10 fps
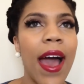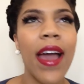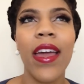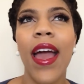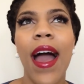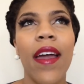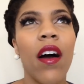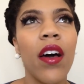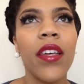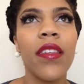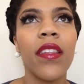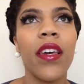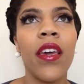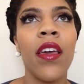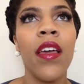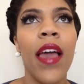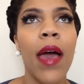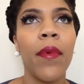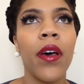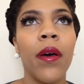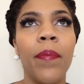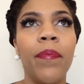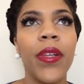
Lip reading: I honestly am a